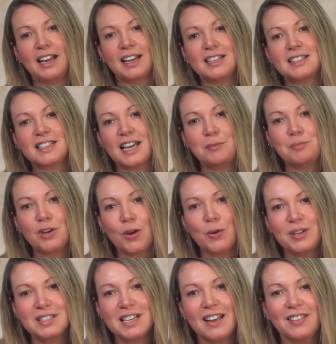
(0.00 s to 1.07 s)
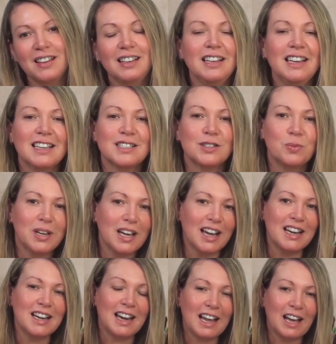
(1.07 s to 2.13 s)
let's keep going down the list. We
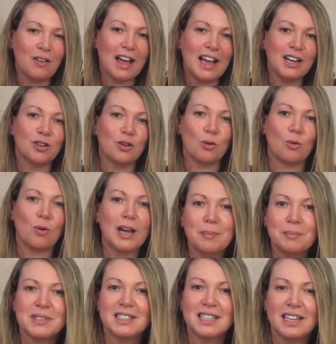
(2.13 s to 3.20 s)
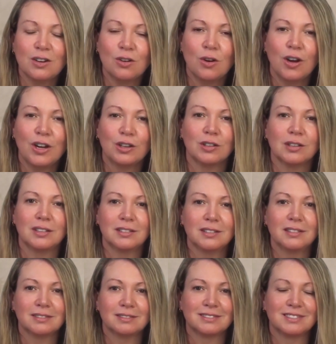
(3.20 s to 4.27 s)
are now at grapeseed oil.
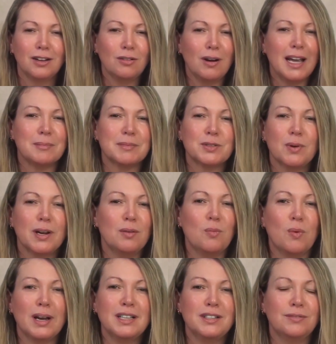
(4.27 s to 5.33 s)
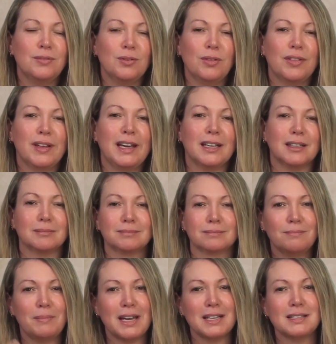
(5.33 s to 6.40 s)
Grapes, what a wonderful thing.
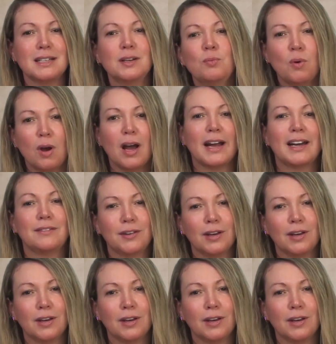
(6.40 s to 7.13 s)
Best in wine, if